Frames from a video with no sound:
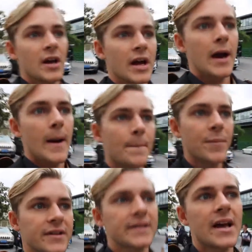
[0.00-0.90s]

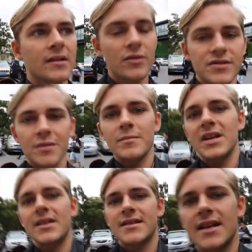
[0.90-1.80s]
But that also
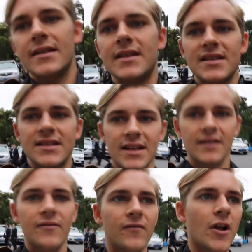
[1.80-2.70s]
means that this
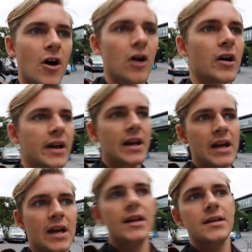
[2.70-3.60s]
vlog
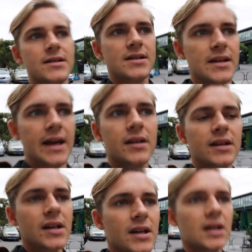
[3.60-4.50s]
is
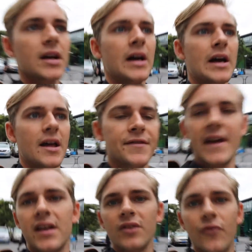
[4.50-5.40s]
ending.
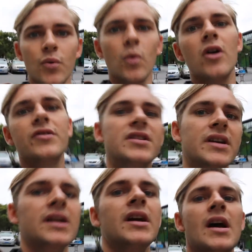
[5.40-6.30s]
Thank you for
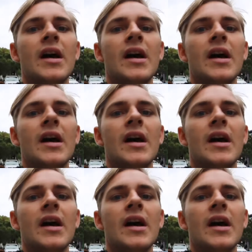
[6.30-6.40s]
watching.